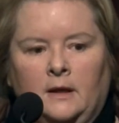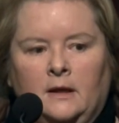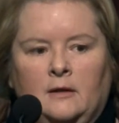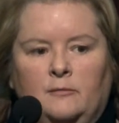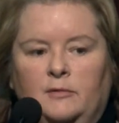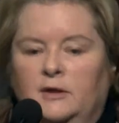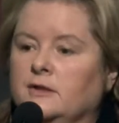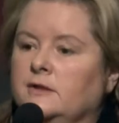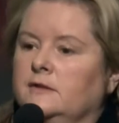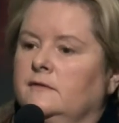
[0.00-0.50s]

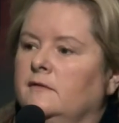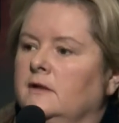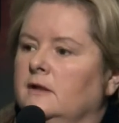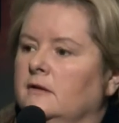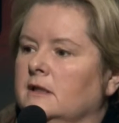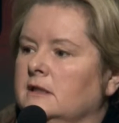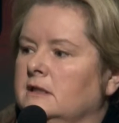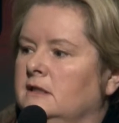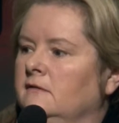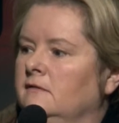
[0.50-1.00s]
Because of their
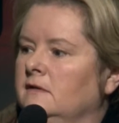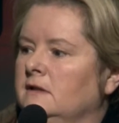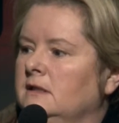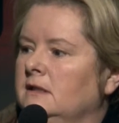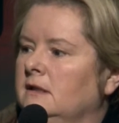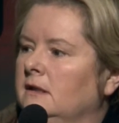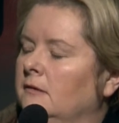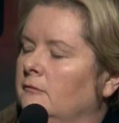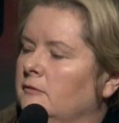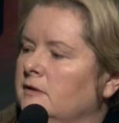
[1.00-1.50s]
activities
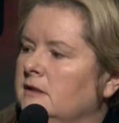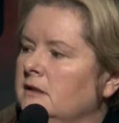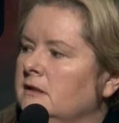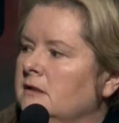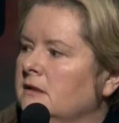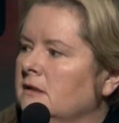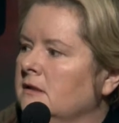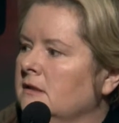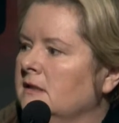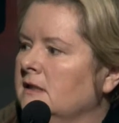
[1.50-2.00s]
in the
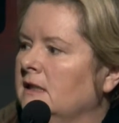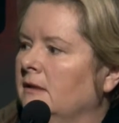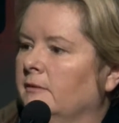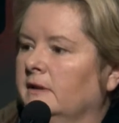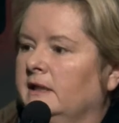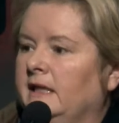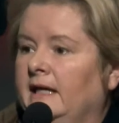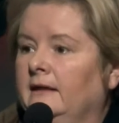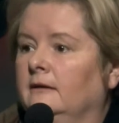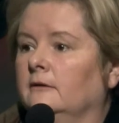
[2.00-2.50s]
resistance, they were
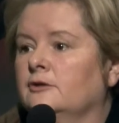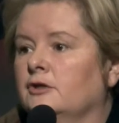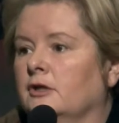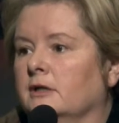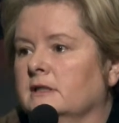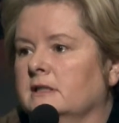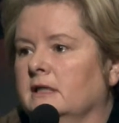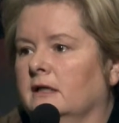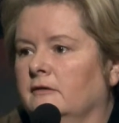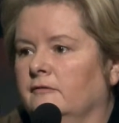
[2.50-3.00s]
cattle
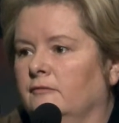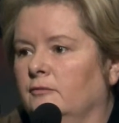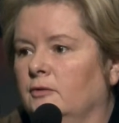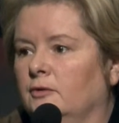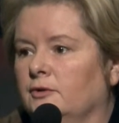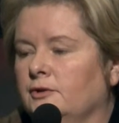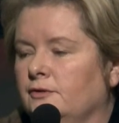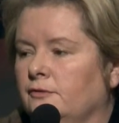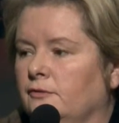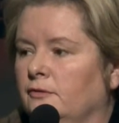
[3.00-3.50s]
trucked out of
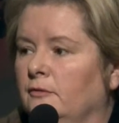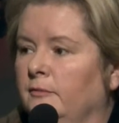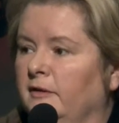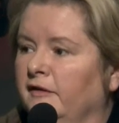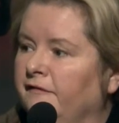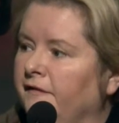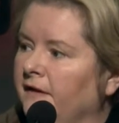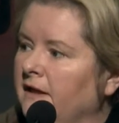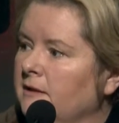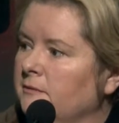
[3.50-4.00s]
Warsaw. My
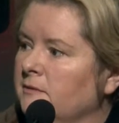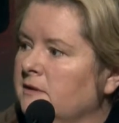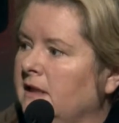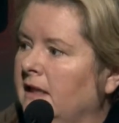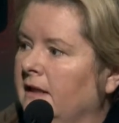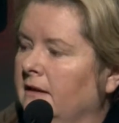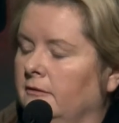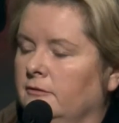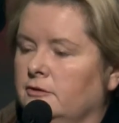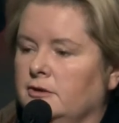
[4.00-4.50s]
father was
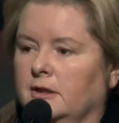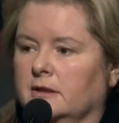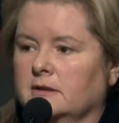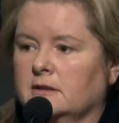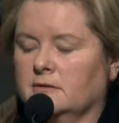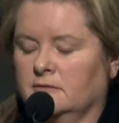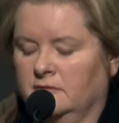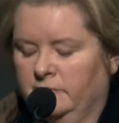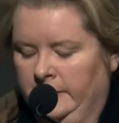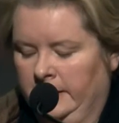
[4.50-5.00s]
cattle trucked
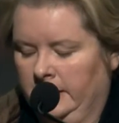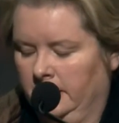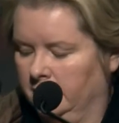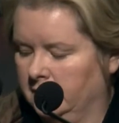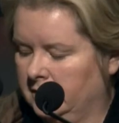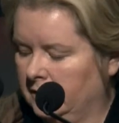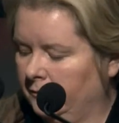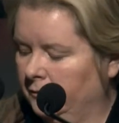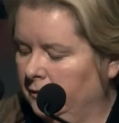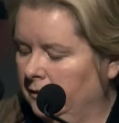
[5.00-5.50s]
to a
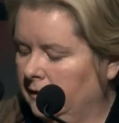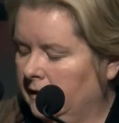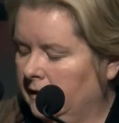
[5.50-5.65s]
POW